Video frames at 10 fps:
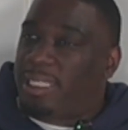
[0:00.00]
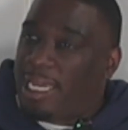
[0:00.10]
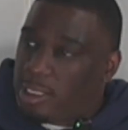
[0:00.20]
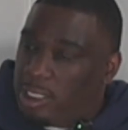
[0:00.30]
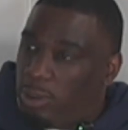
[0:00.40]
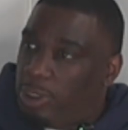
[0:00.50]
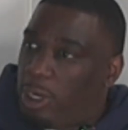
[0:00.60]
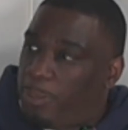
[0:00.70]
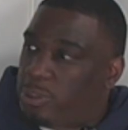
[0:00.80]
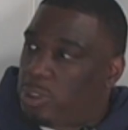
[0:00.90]
But they still, you
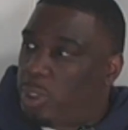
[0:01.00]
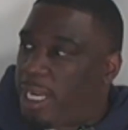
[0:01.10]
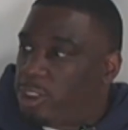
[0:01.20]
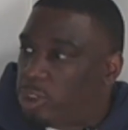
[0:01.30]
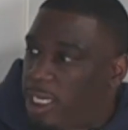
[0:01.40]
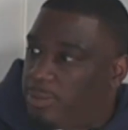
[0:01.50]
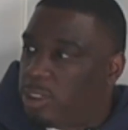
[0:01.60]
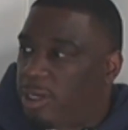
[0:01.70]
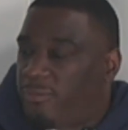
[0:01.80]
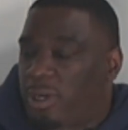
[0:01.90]
know, pursuing their dreams,
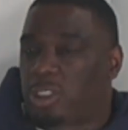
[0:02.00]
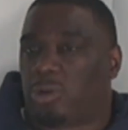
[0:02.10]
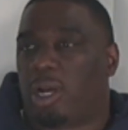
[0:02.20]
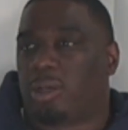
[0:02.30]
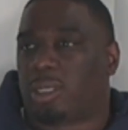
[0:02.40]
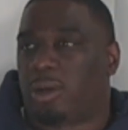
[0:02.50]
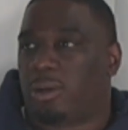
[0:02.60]
you know, first year out. So